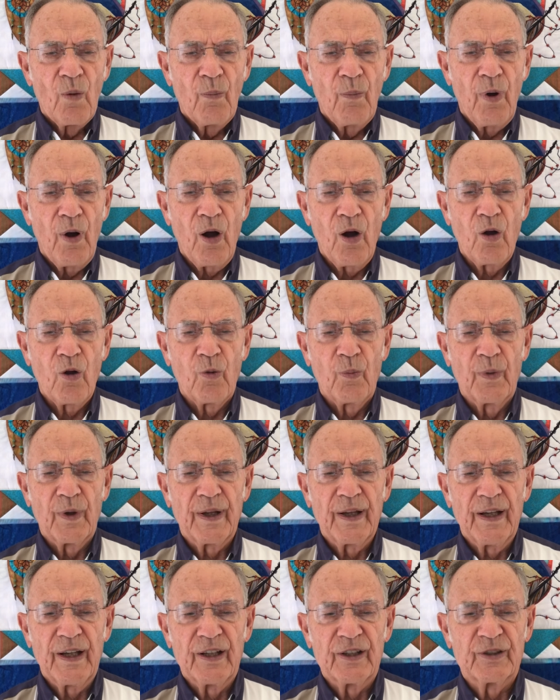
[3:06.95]
Paul
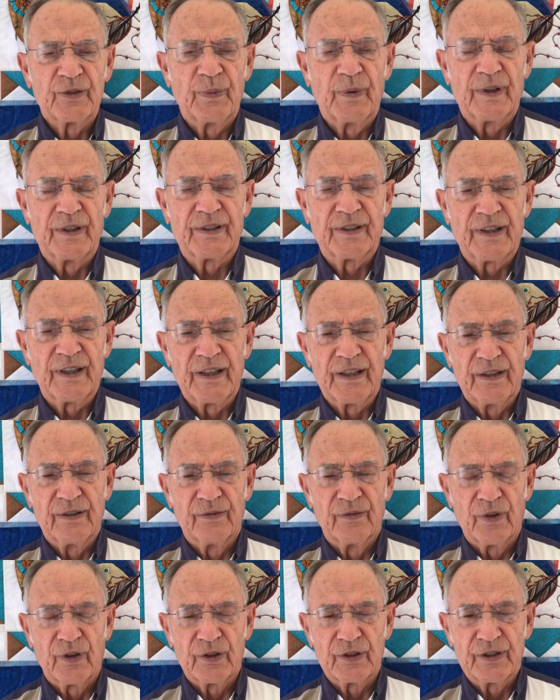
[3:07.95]
begins by saying
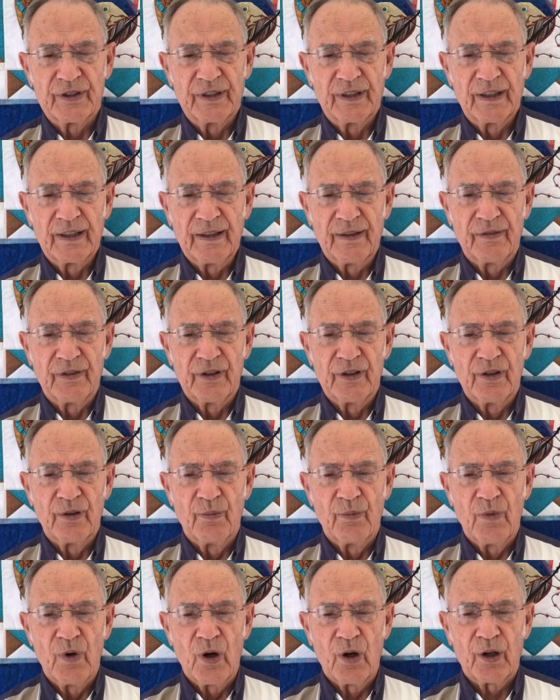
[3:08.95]
in verse 11,
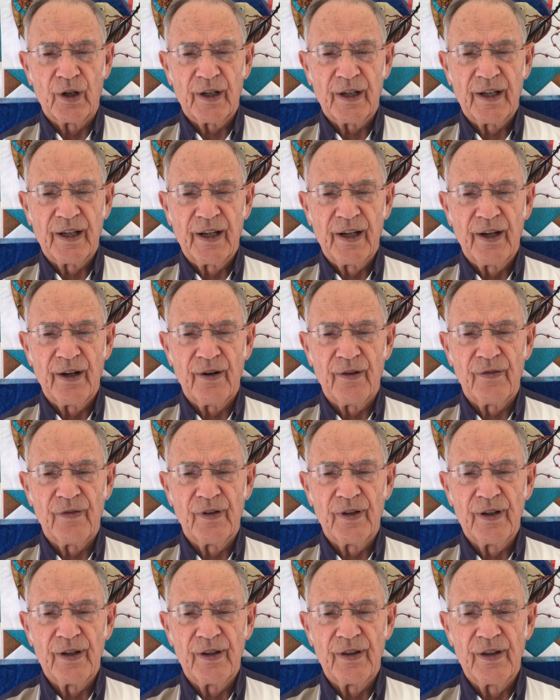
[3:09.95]
mark
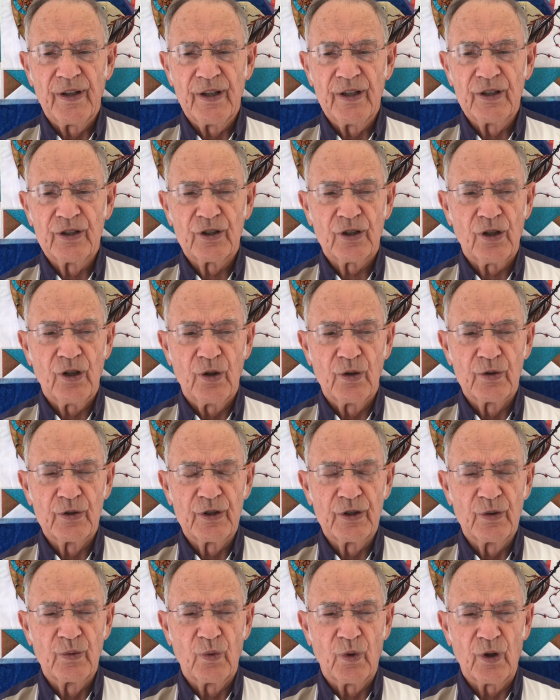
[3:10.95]
carefully these
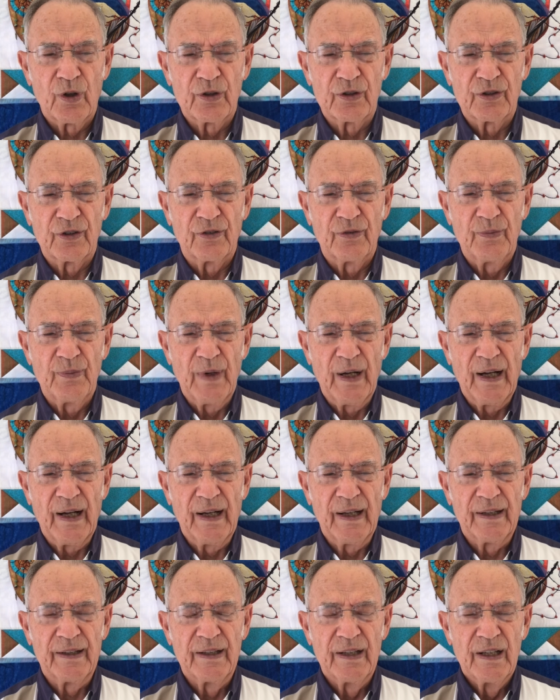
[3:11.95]
closing words of
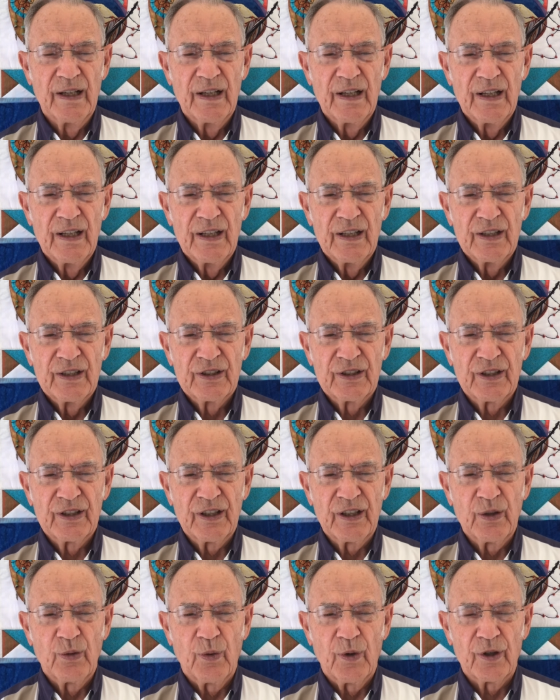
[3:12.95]
mine,
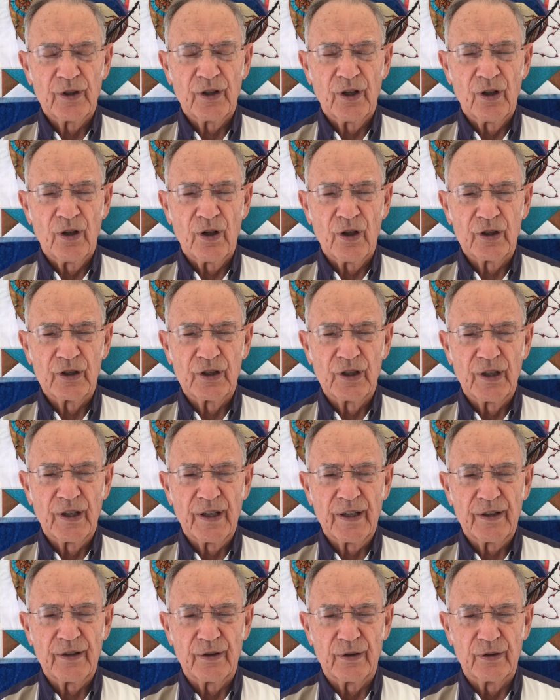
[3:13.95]
see what large
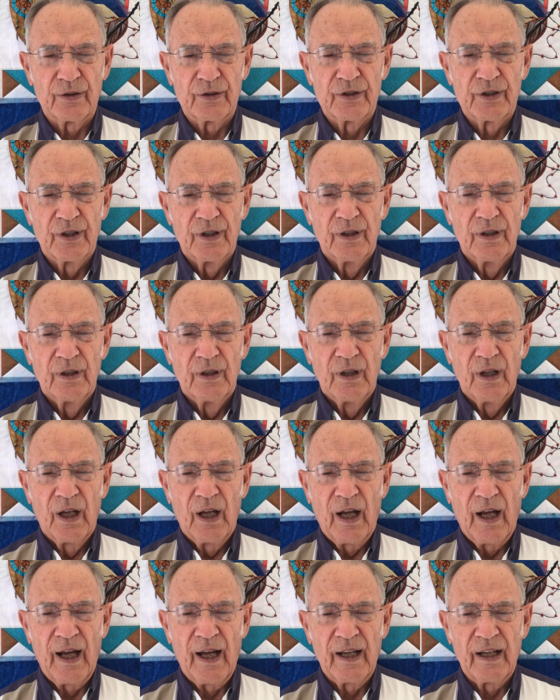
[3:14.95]
letters
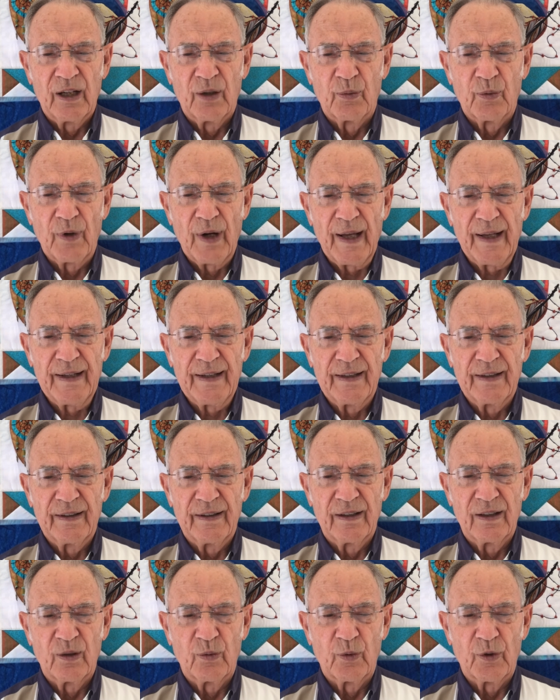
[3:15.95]
I am writing
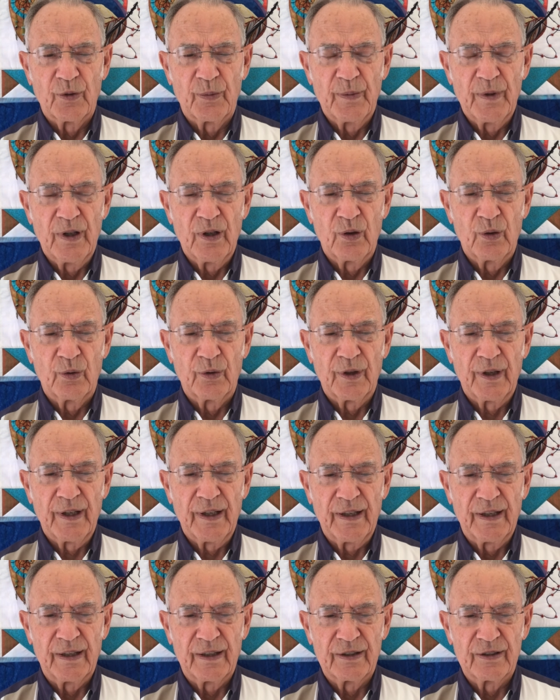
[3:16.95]
them with my own
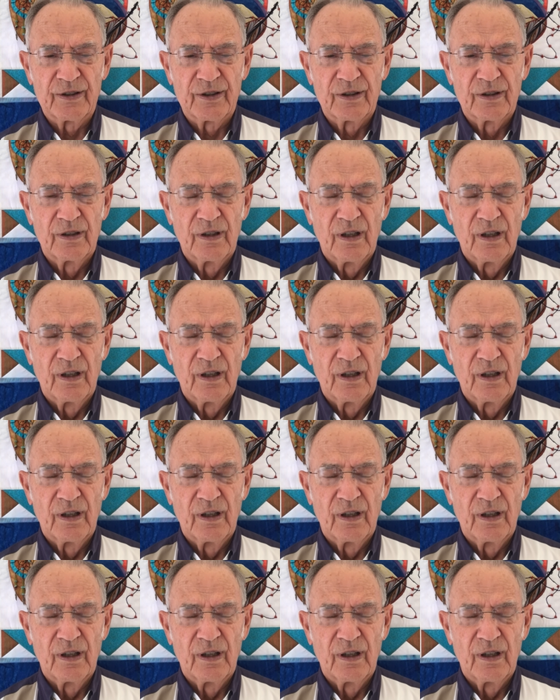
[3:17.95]
hands.